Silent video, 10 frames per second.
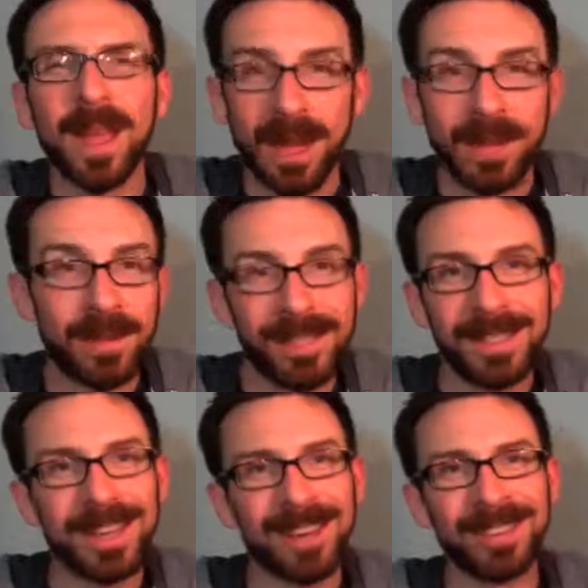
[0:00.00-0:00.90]
had night
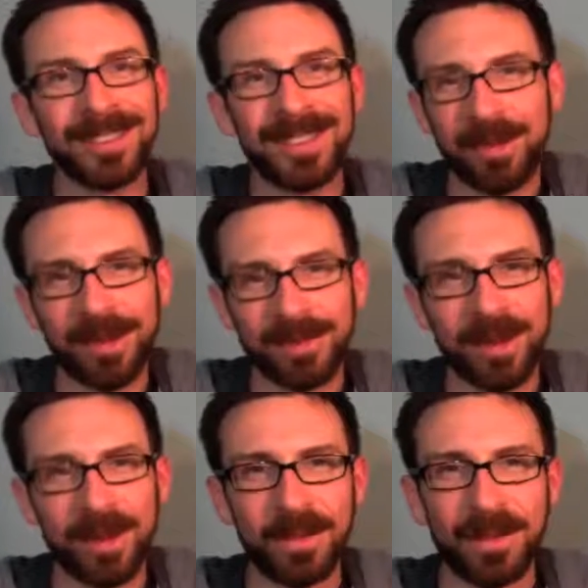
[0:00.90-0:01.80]
terrors that would
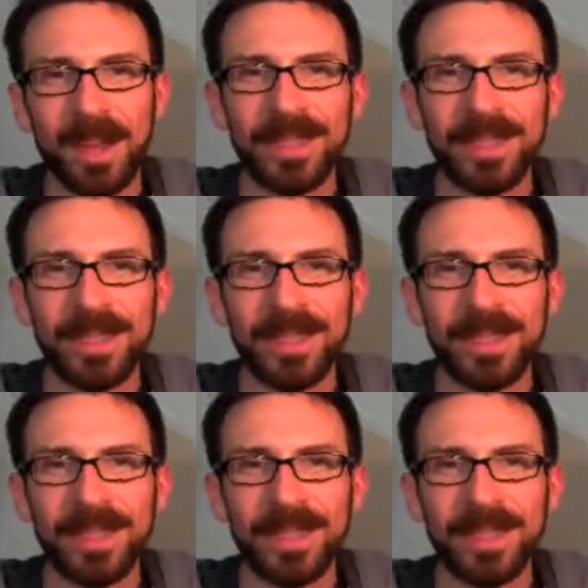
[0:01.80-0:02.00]
involve